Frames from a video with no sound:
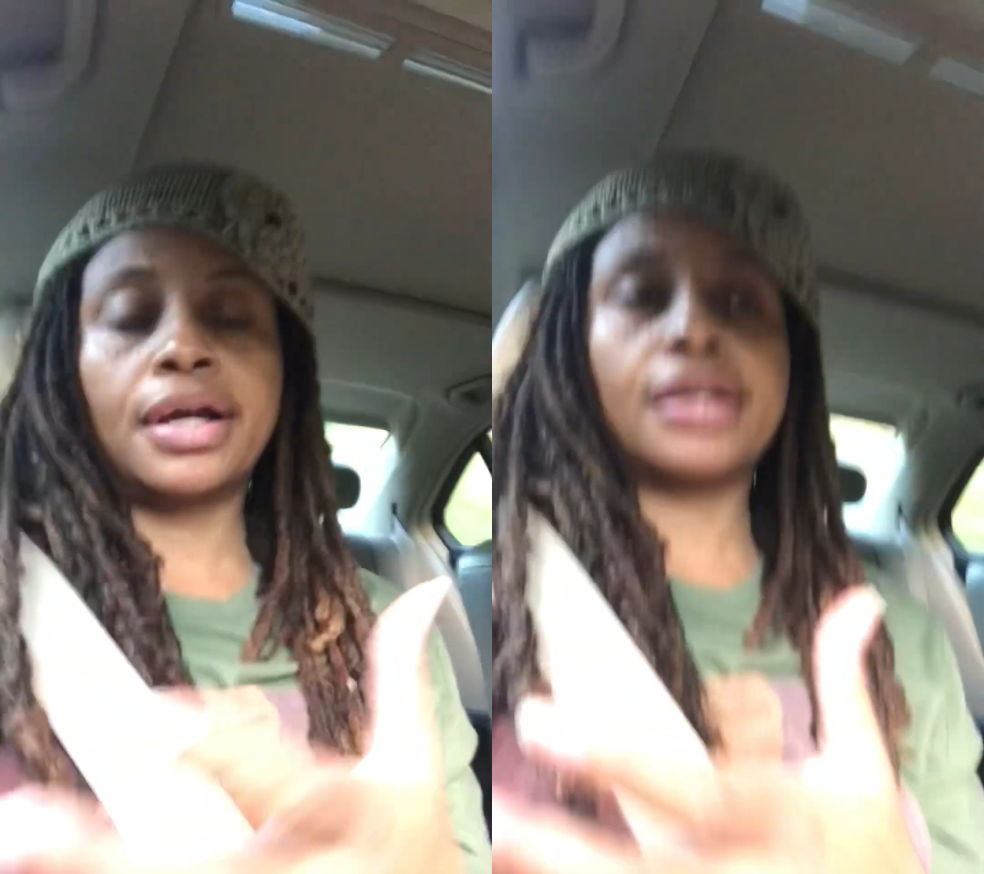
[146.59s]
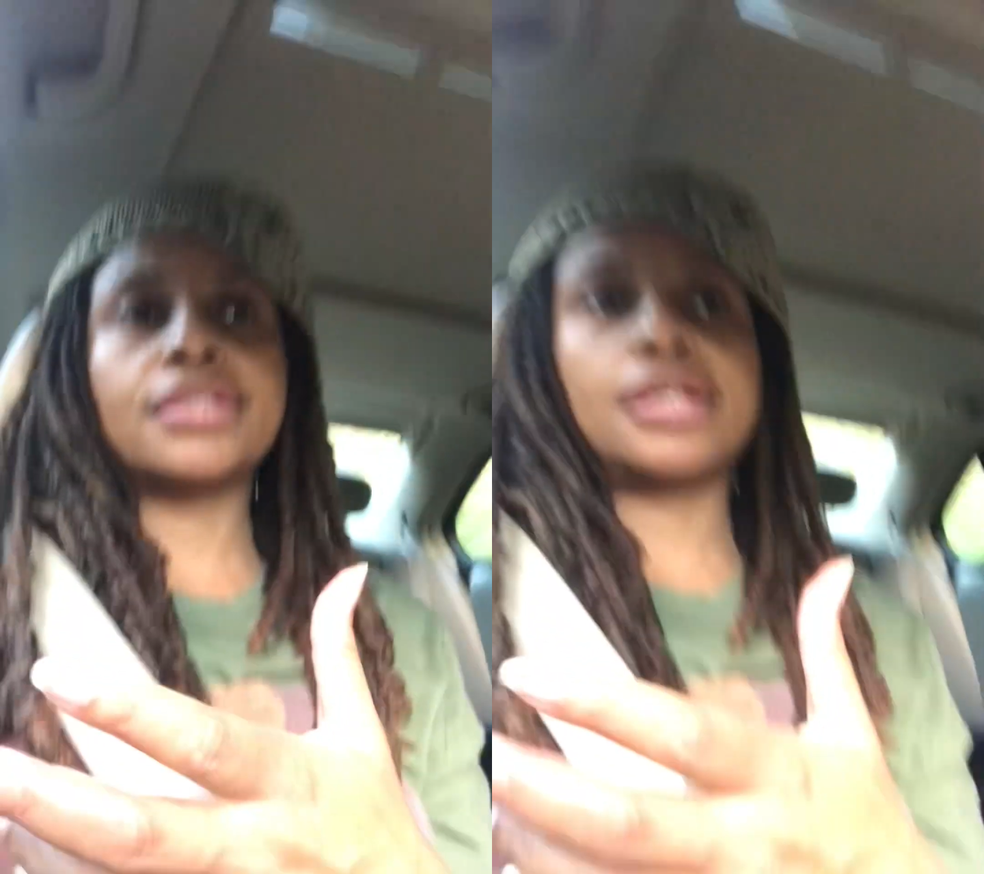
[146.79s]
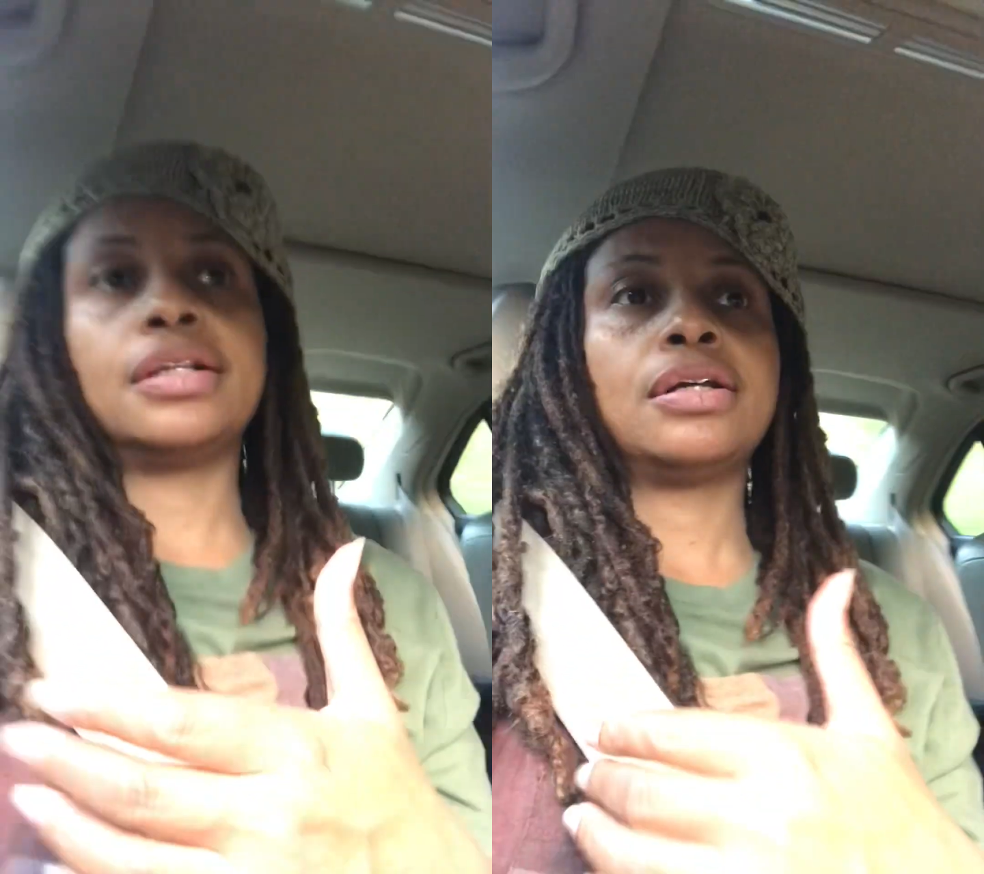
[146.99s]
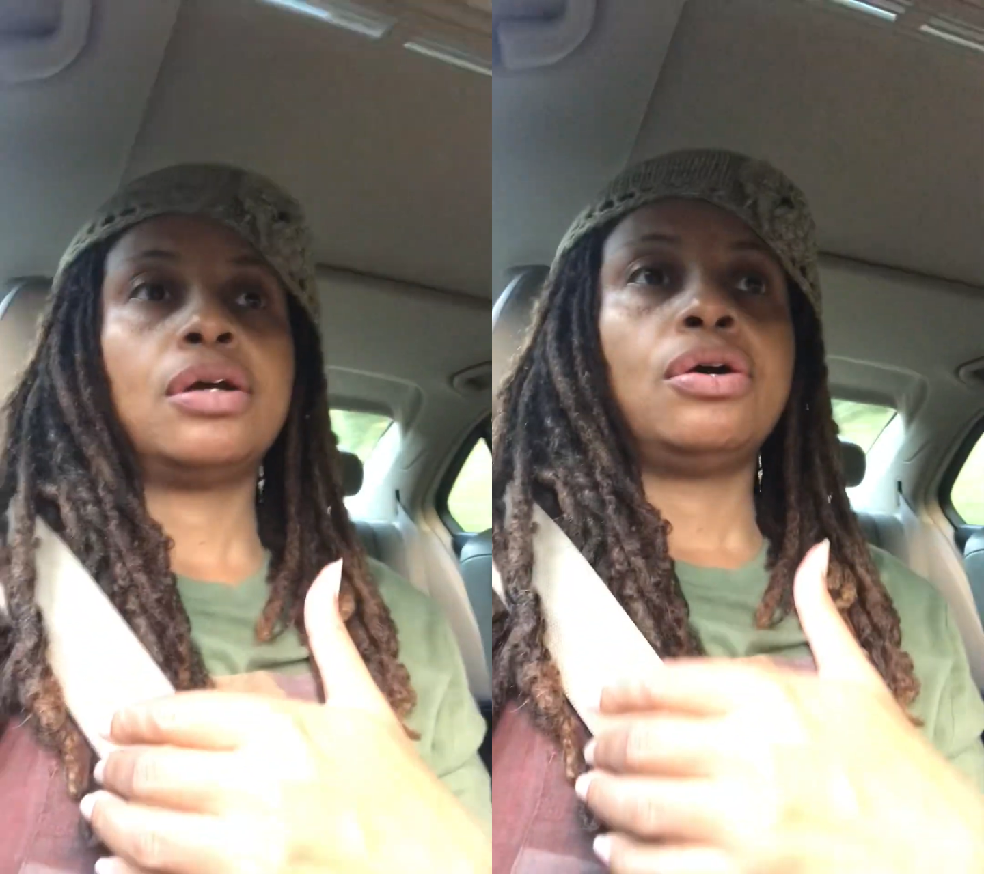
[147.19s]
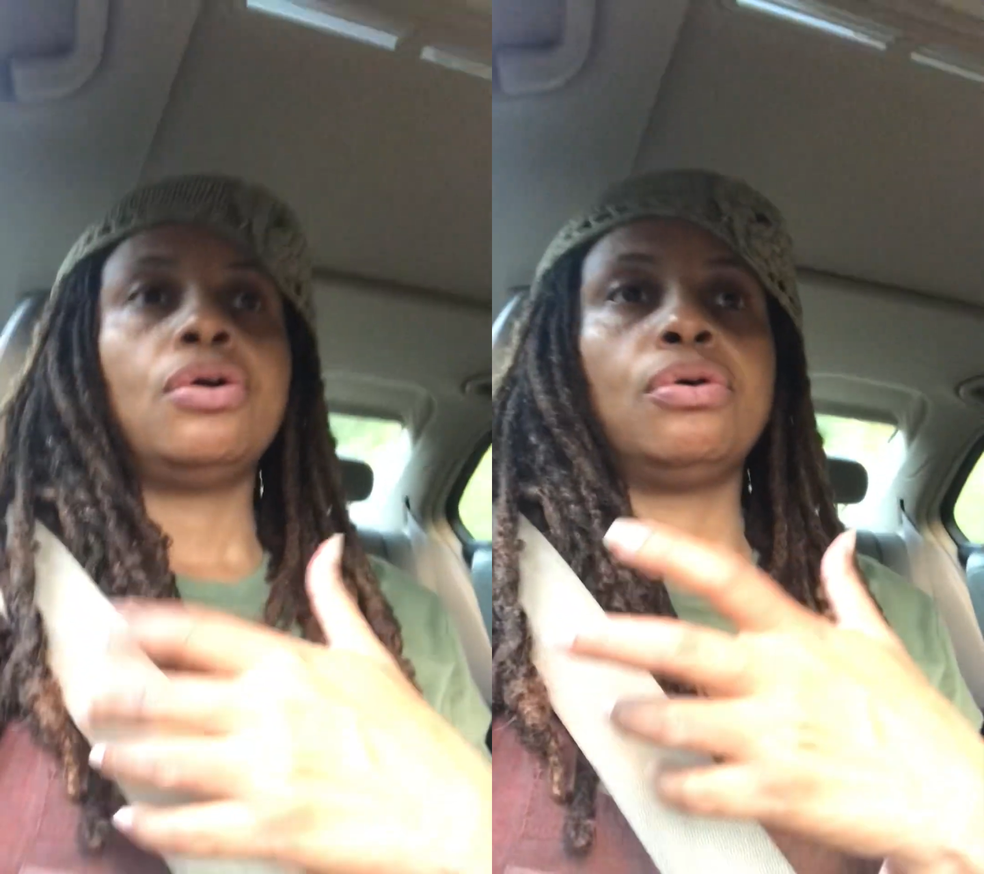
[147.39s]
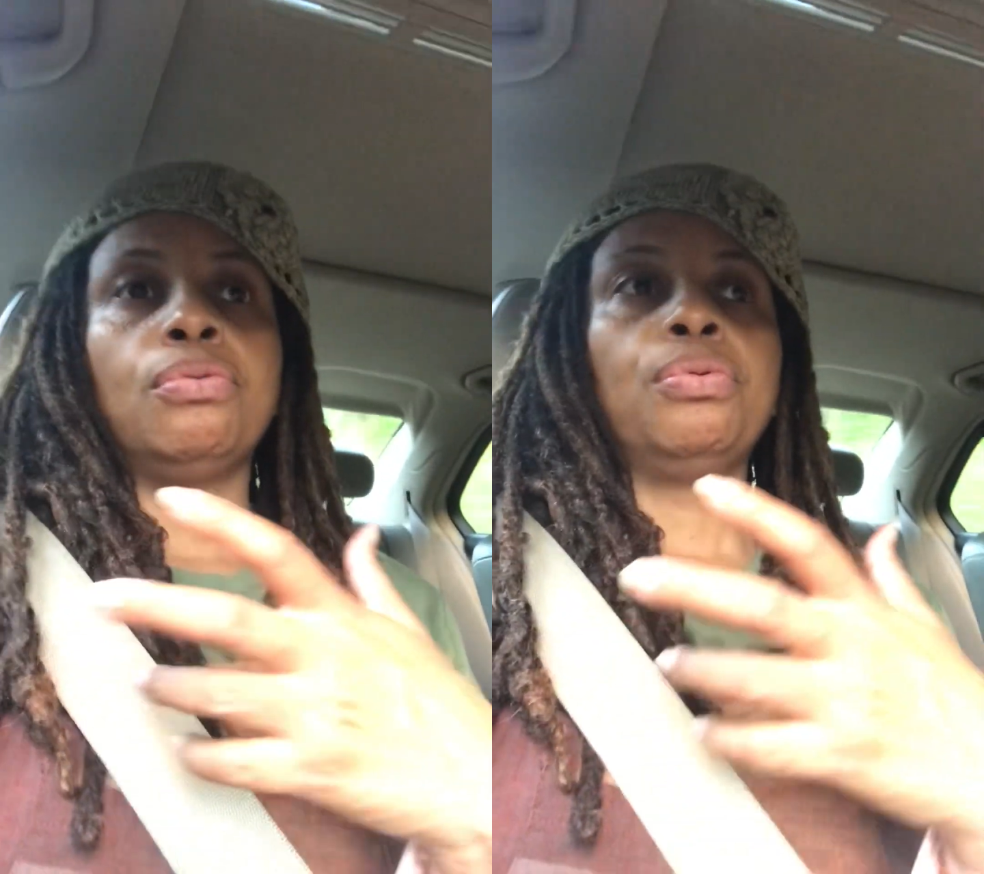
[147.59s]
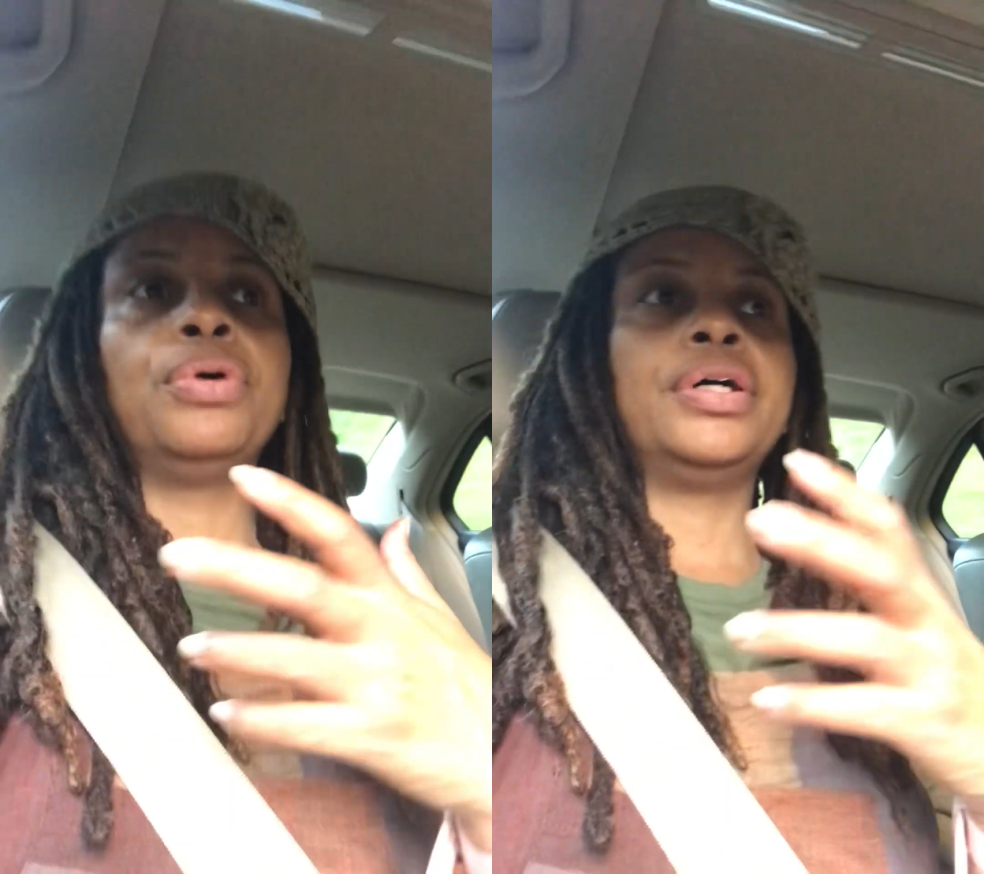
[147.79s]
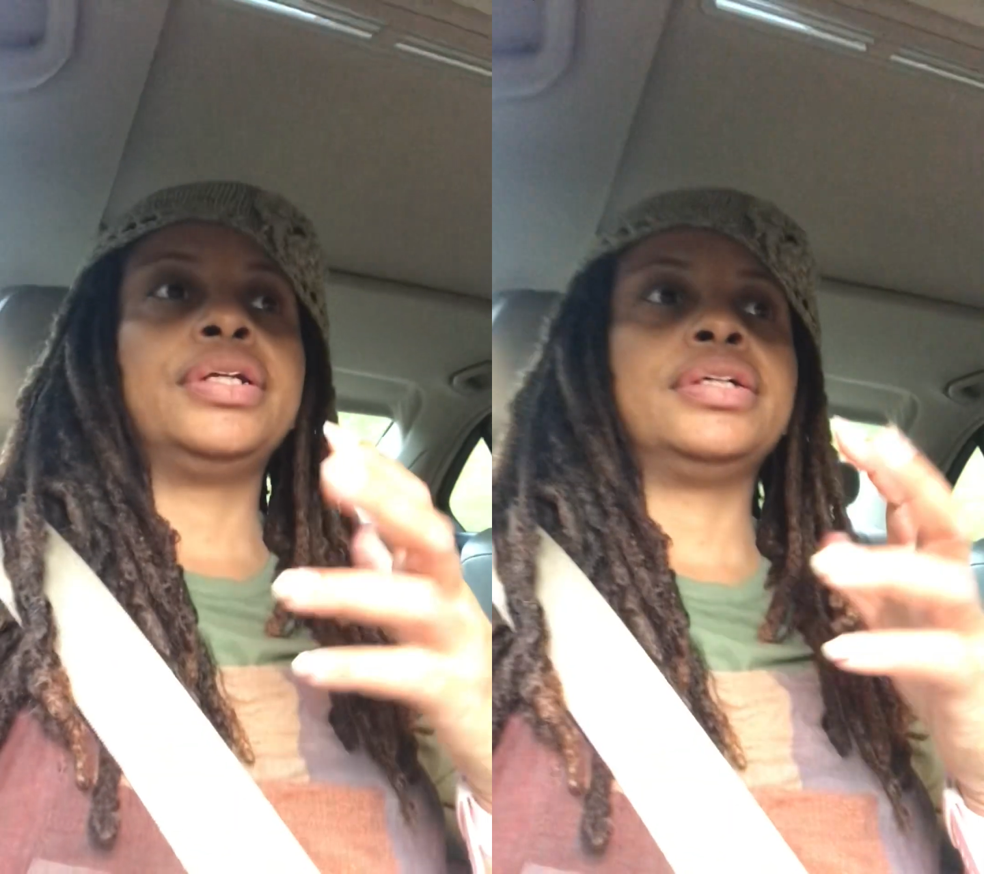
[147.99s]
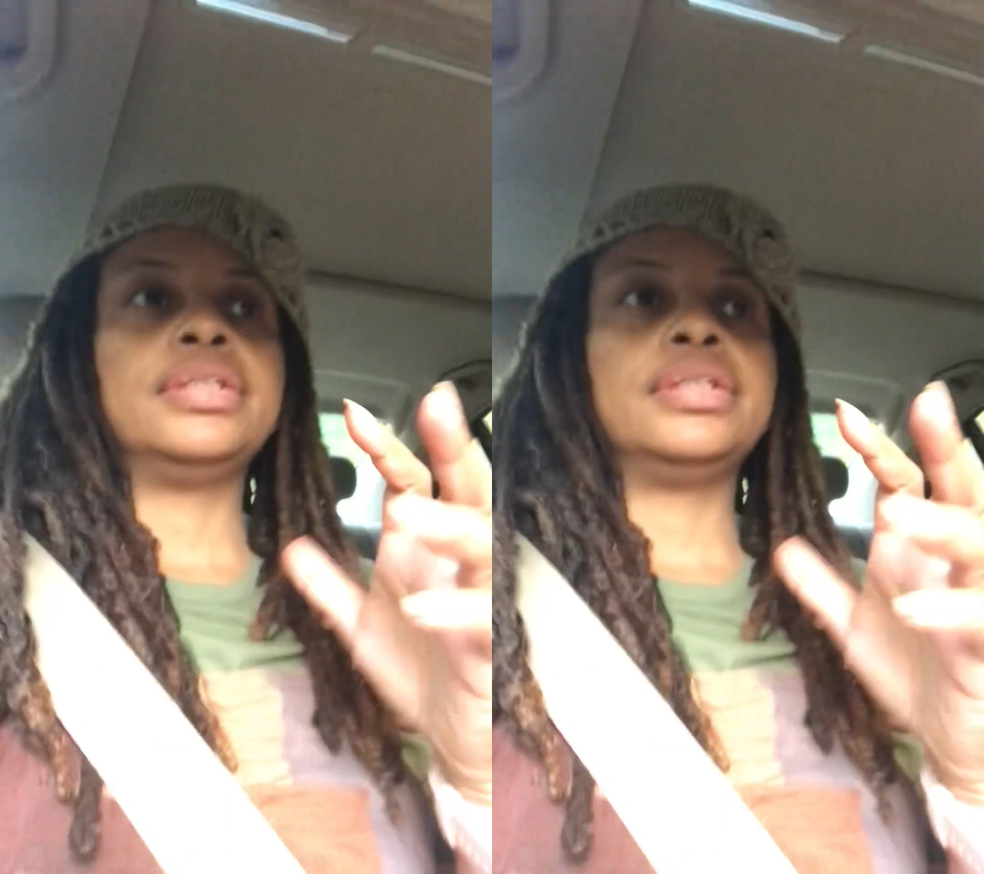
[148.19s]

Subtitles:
cousin, would